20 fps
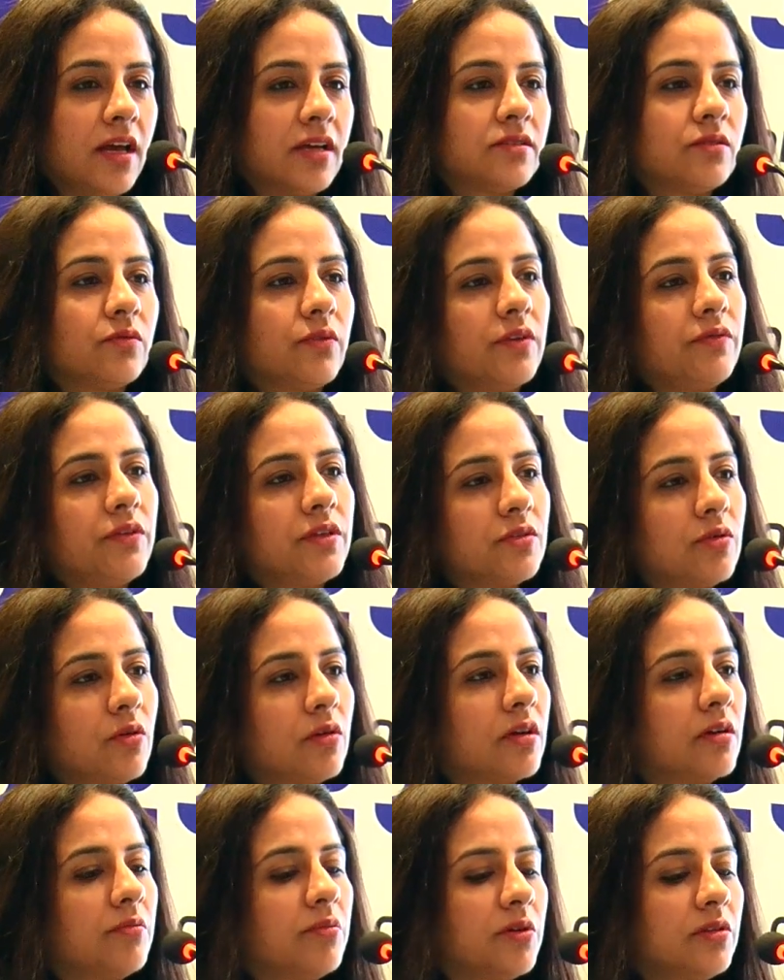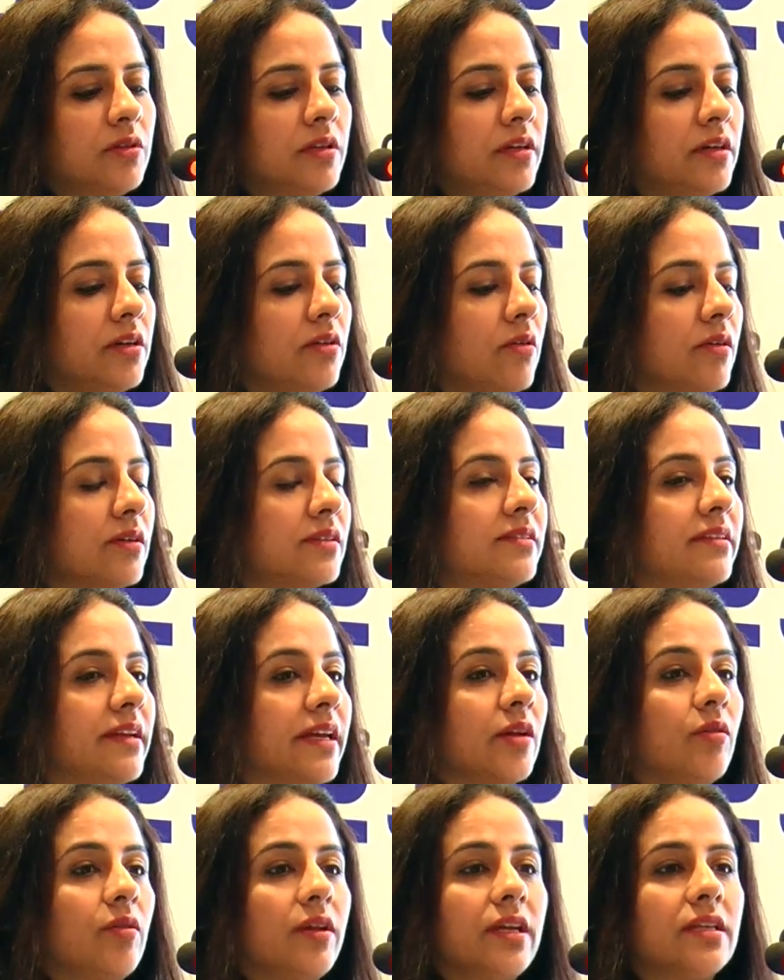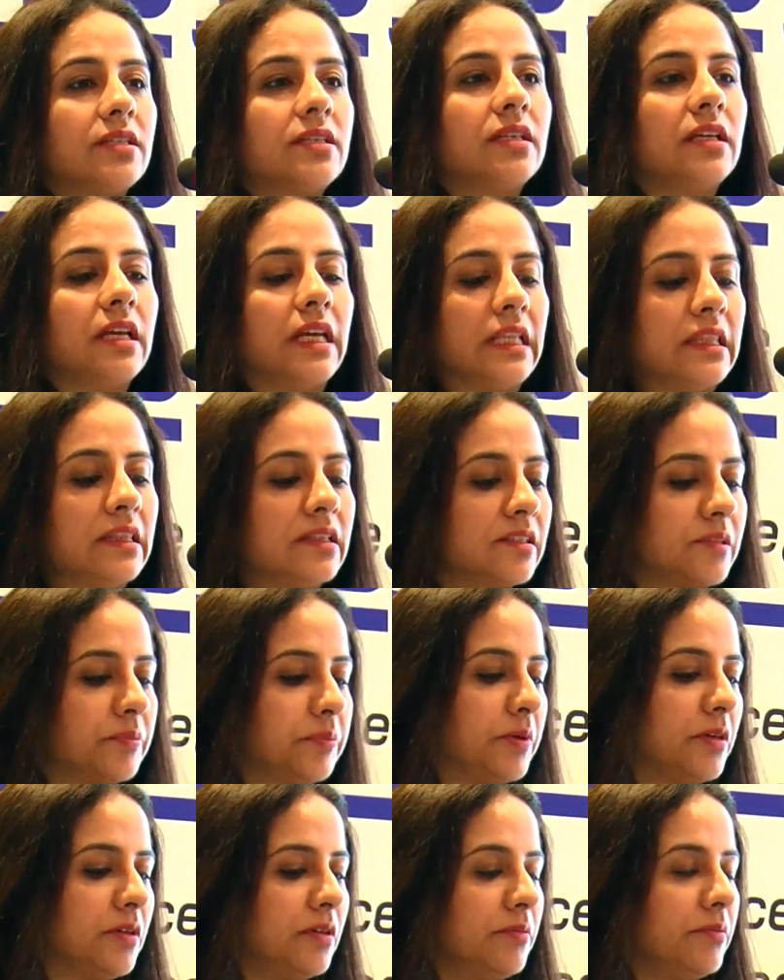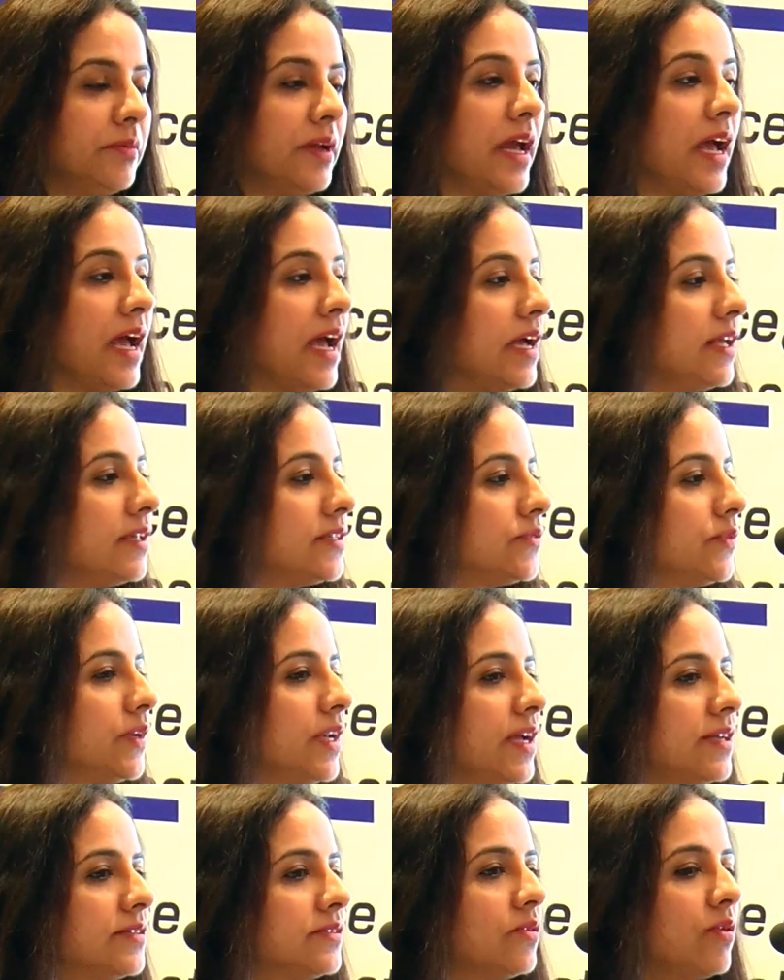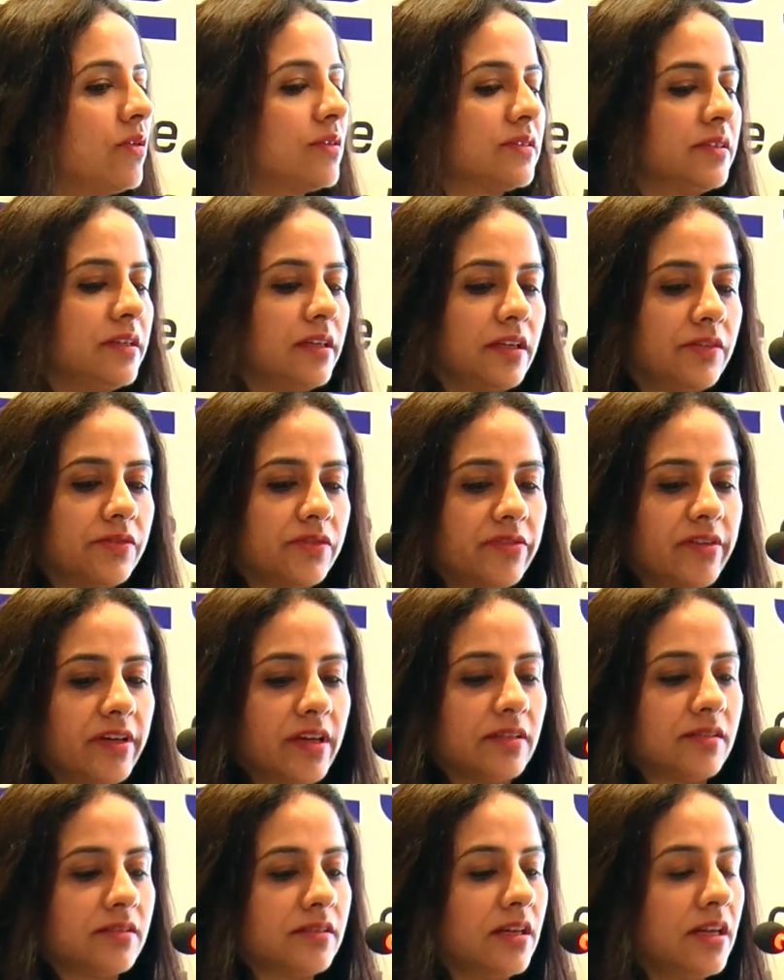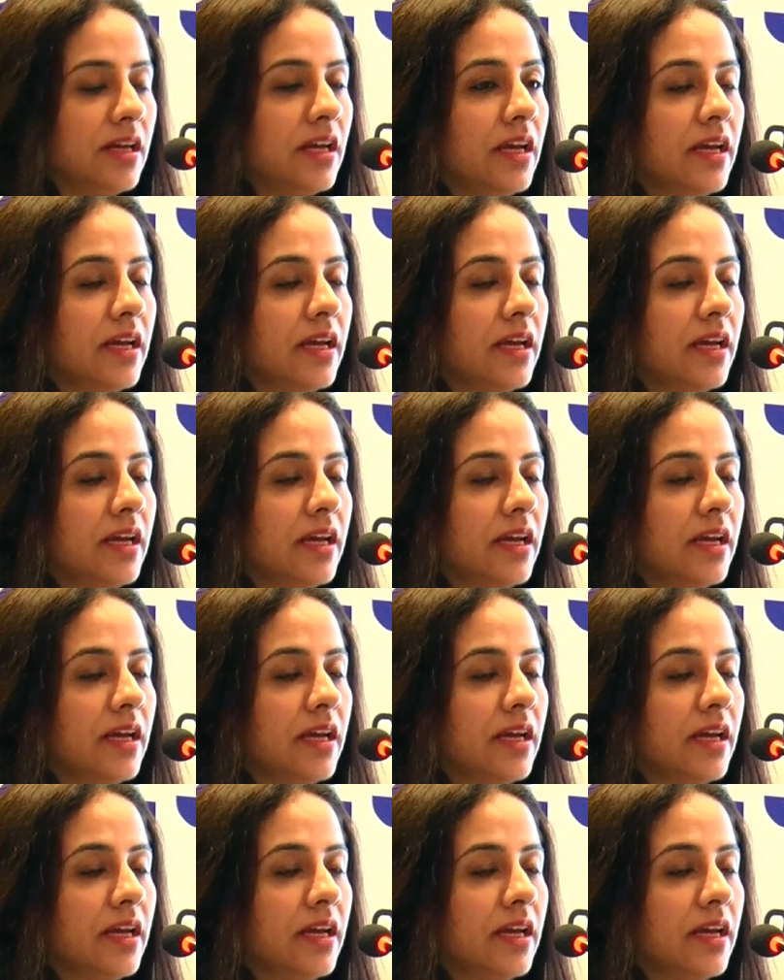So when we talk about the redox regulation in the sperm as well as the oxidative stress,